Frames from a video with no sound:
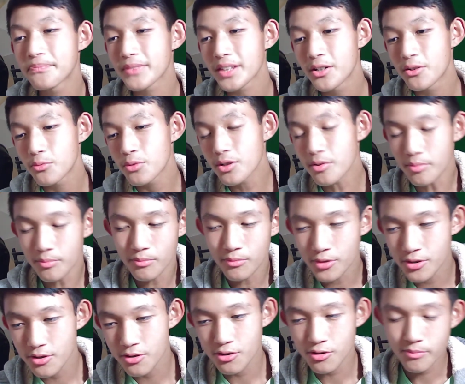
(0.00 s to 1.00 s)
we're
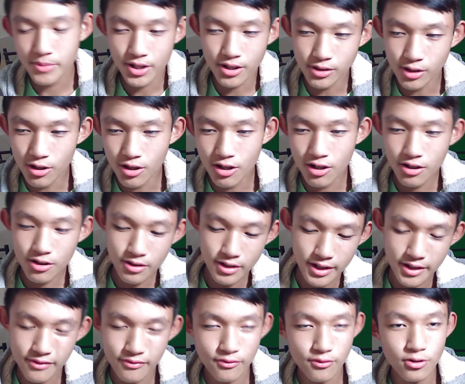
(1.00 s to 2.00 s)
zooming along
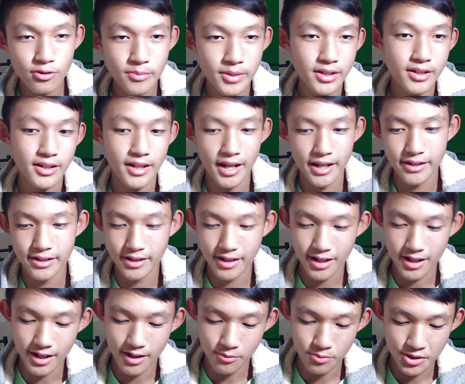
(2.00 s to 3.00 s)
and rooming, and
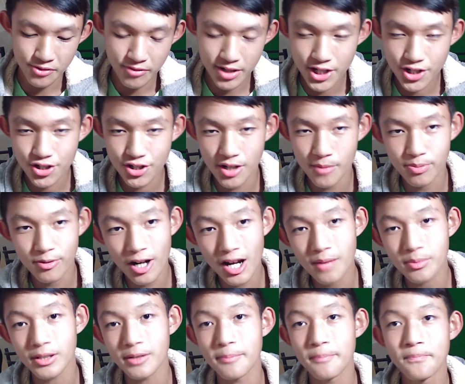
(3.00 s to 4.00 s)
we reach a
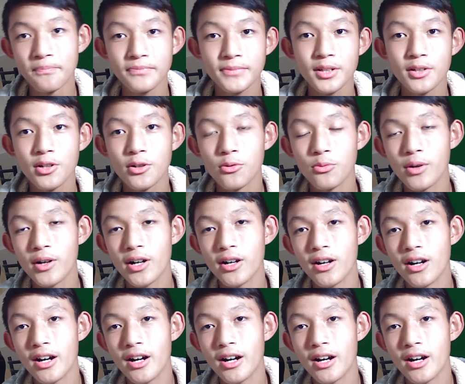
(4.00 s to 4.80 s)
problem where